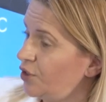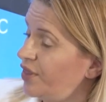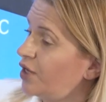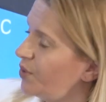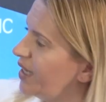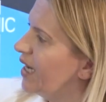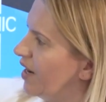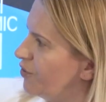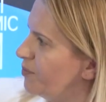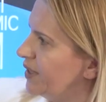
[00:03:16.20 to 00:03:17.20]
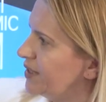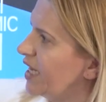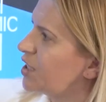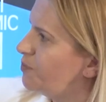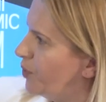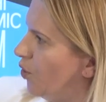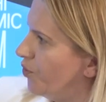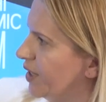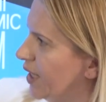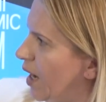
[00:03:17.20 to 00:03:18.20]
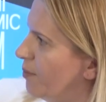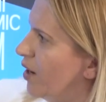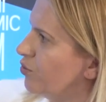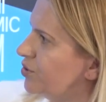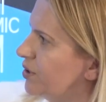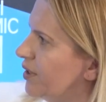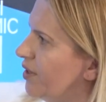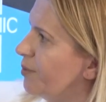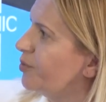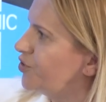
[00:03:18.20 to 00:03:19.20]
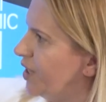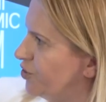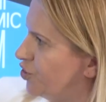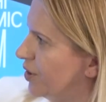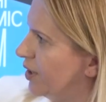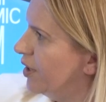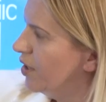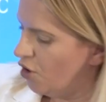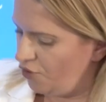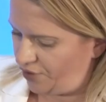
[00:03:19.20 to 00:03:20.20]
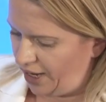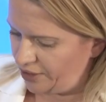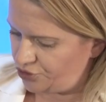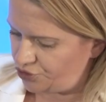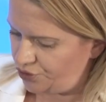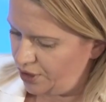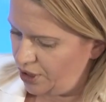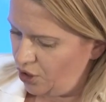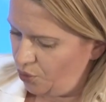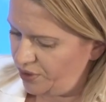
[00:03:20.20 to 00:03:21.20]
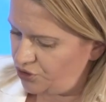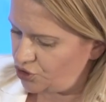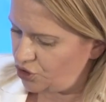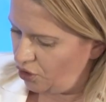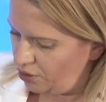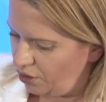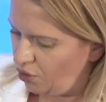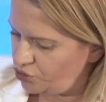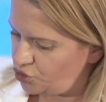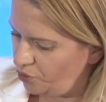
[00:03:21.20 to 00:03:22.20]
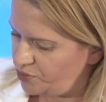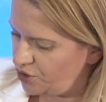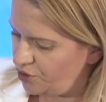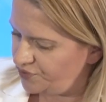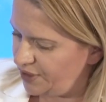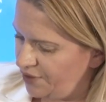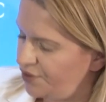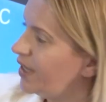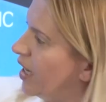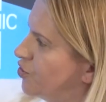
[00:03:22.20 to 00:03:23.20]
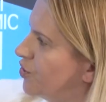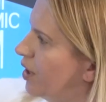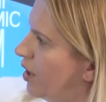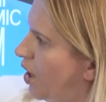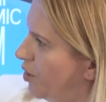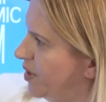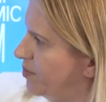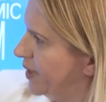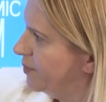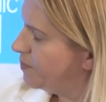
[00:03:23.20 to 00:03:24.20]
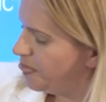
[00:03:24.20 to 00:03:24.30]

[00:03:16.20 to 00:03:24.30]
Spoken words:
the Greek government exploring about the potential of culture, which is also observed in the national RPP.